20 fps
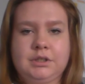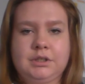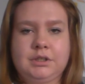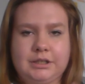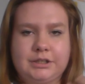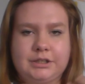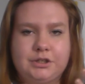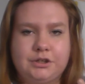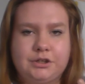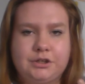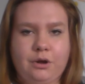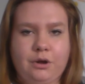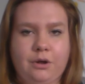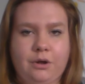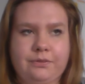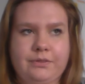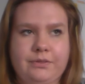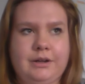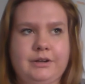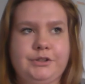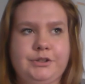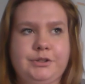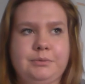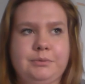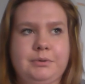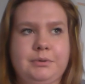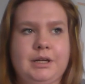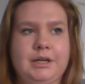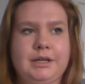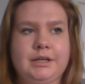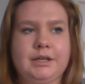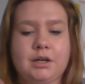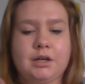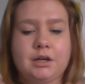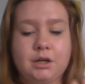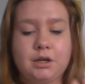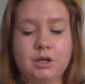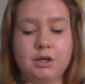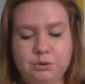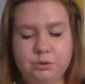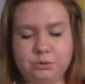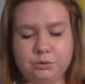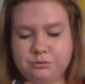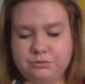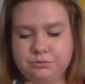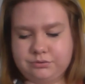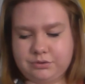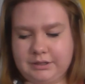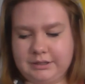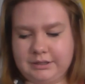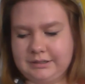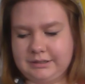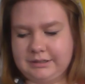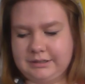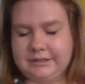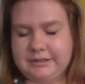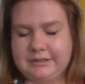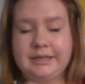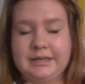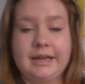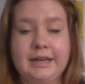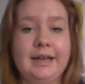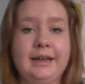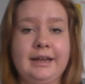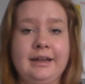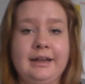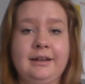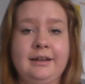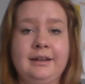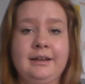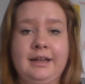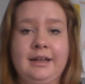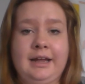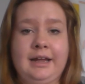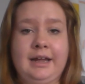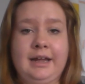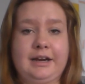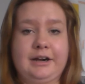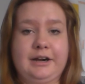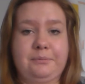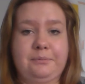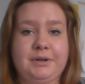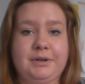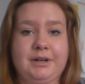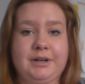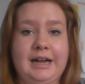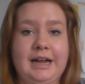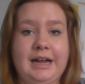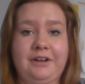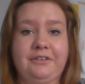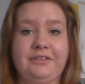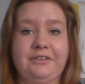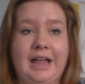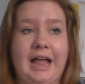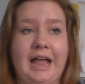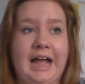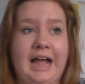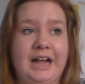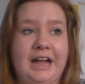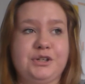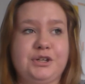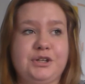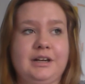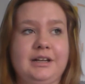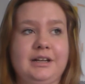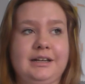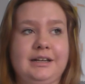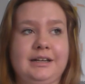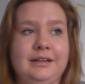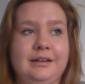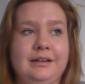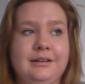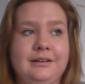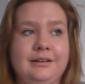Like you got there and you were like, oh right, it's here and I'm gonna have to actually